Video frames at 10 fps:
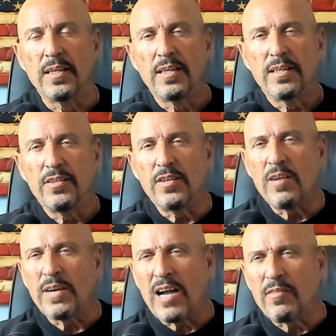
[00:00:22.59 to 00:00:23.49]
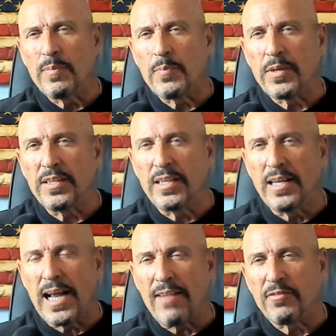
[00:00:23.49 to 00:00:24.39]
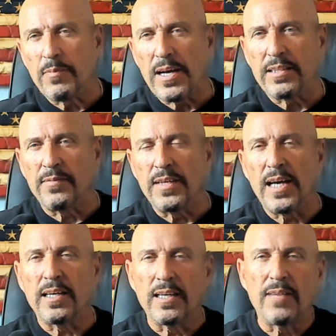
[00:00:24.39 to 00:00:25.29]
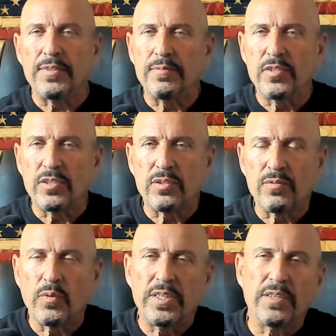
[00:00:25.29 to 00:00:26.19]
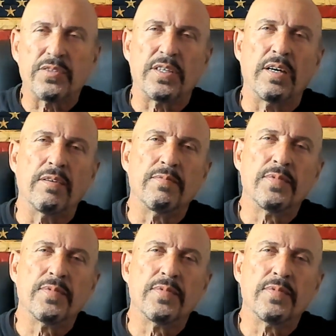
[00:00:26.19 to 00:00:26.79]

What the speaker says: I remember in the aftermath of 9/11, just 20 years ago,